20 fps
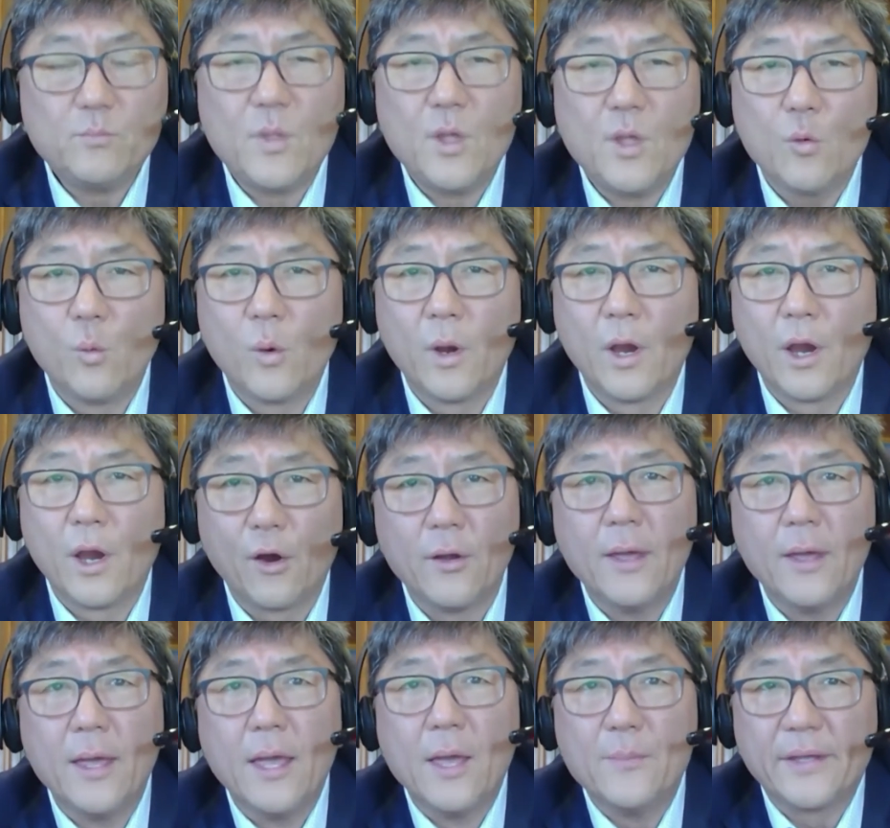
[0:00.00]
Where
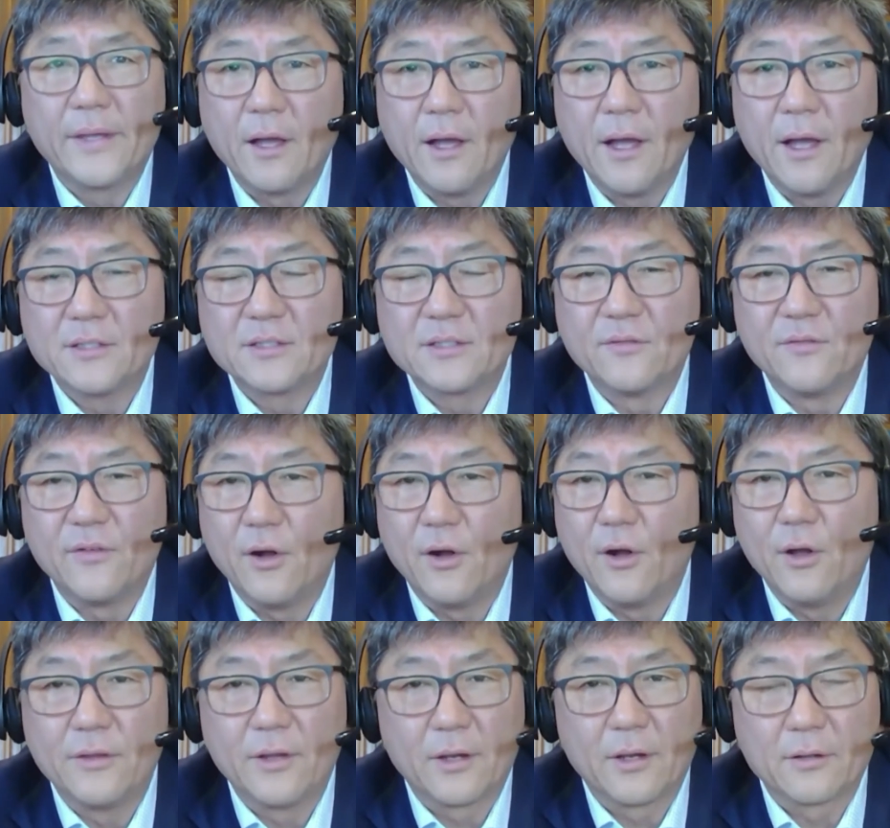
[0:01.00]
because of
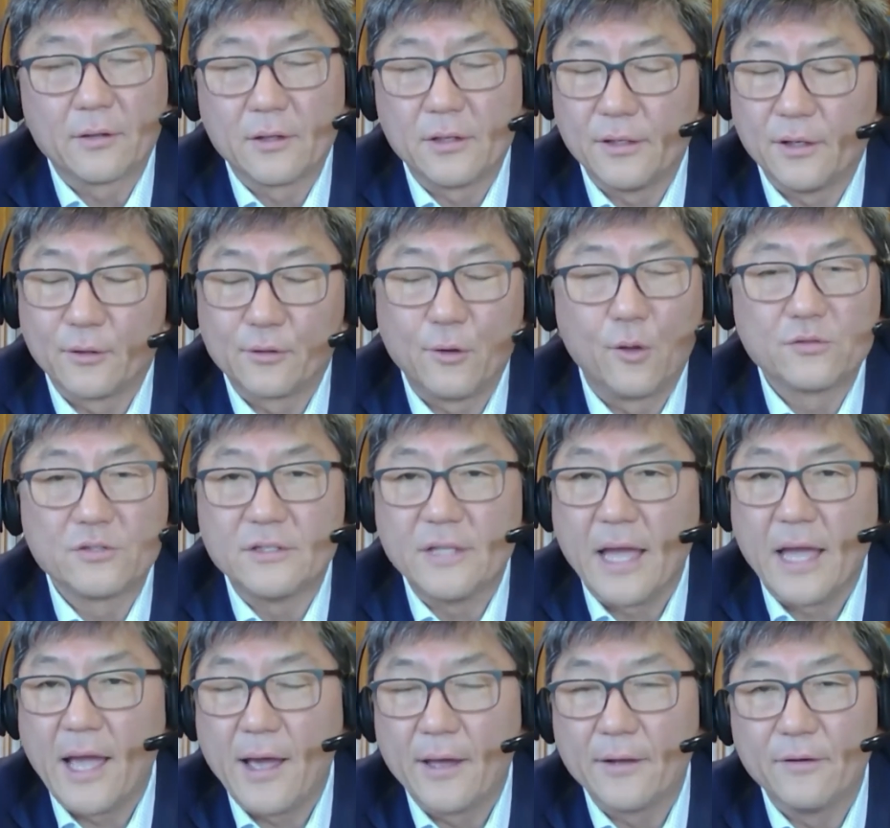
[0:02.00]
all the closing
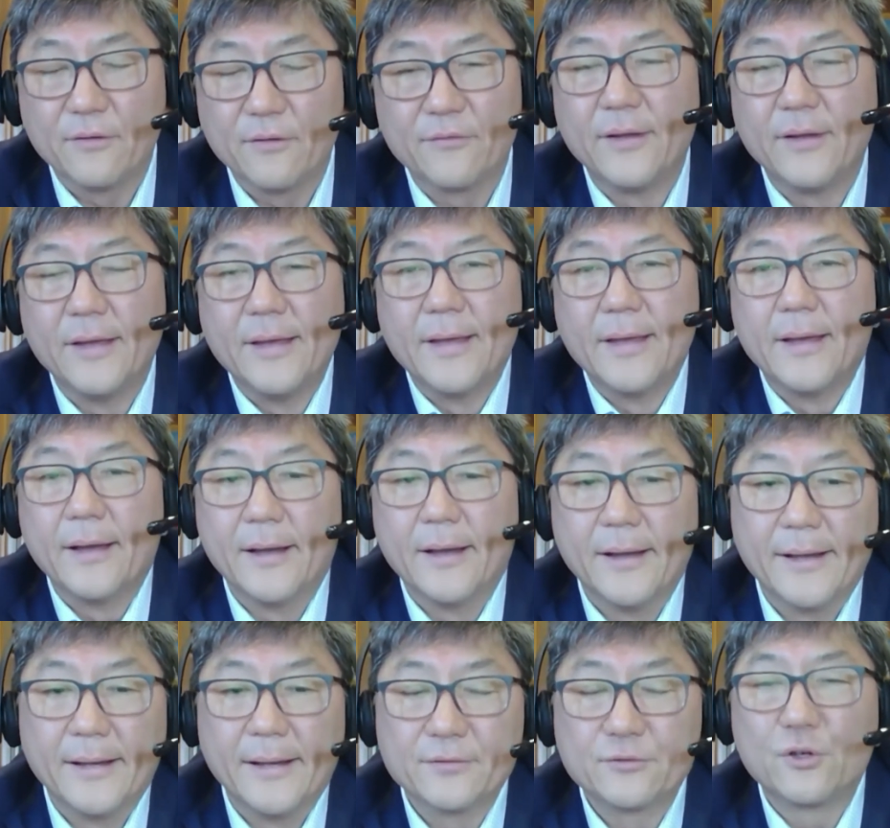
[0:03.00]
down of
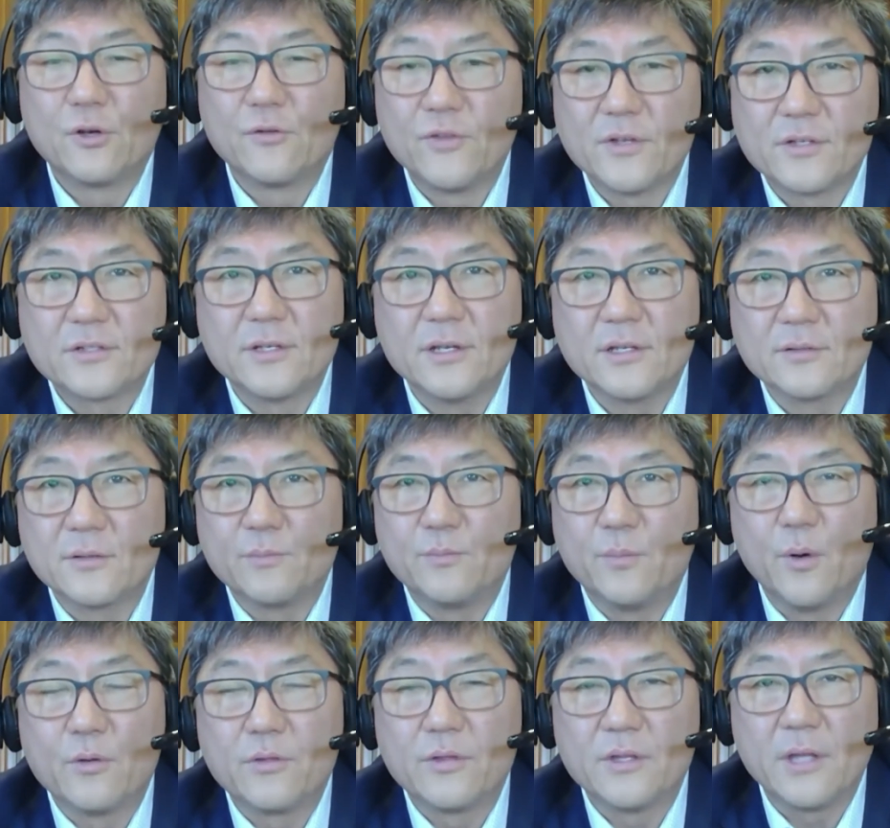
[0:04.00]
services,
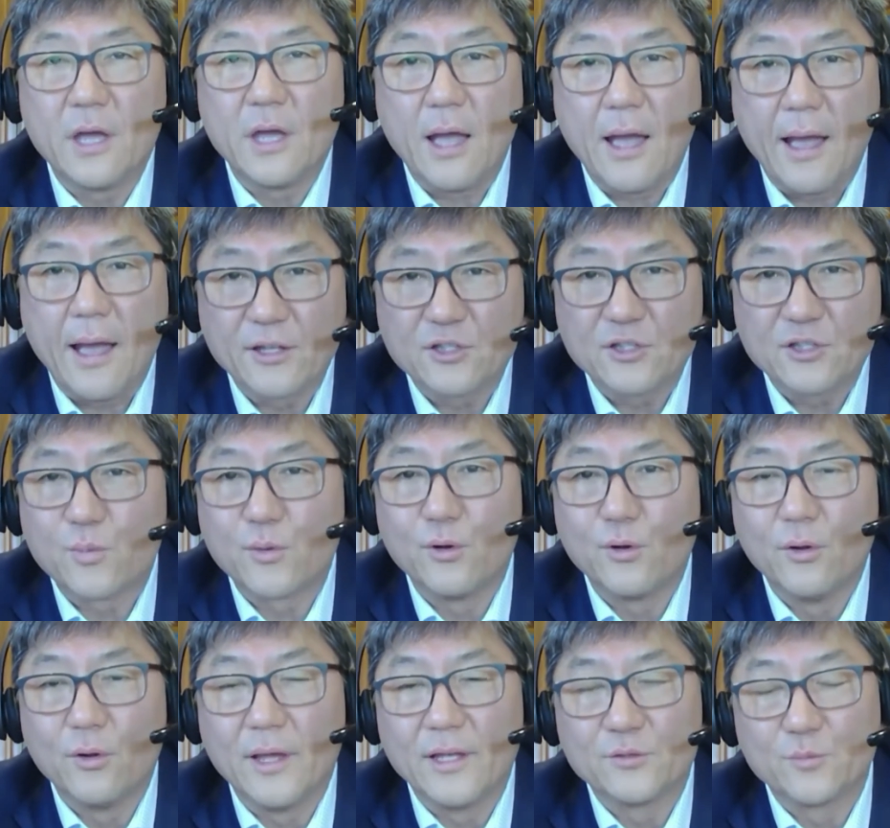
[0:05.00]
both in the
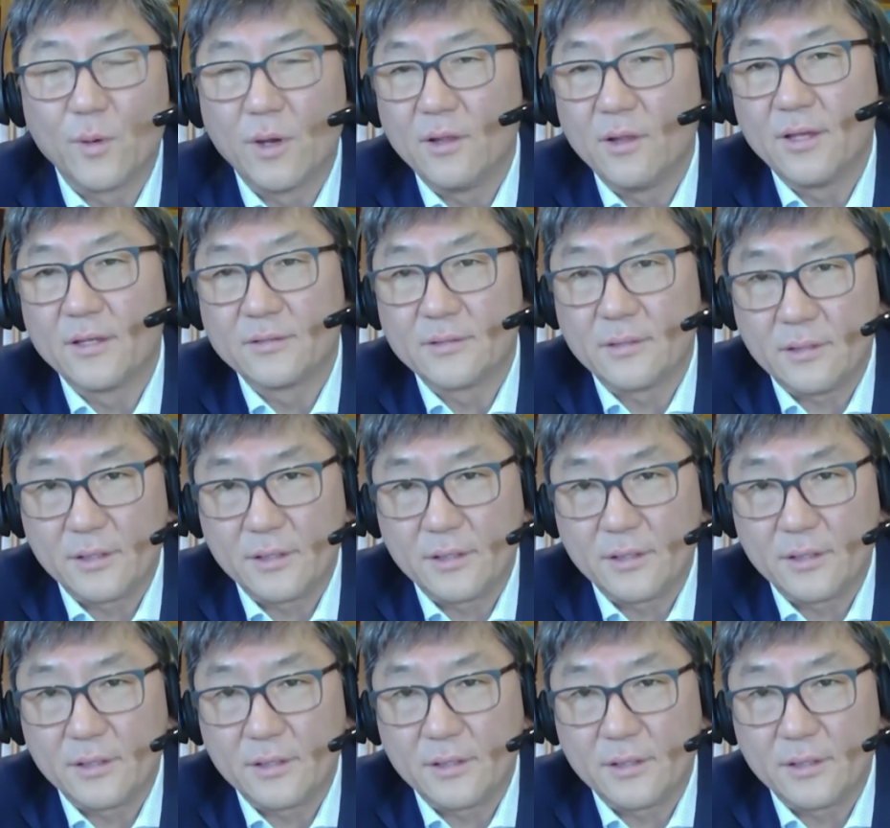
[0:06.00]
hospital as well as